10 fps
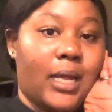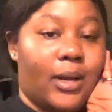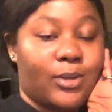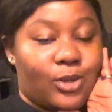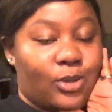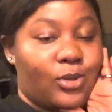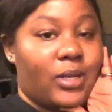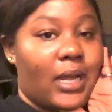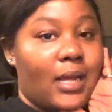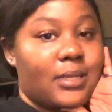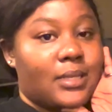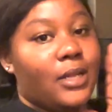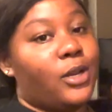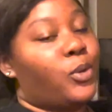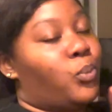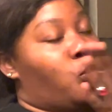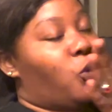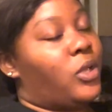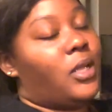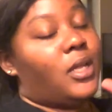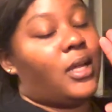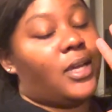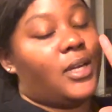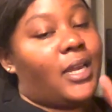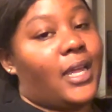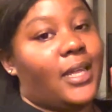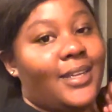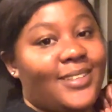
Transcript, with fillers: I'll talk to you guys later. Good night.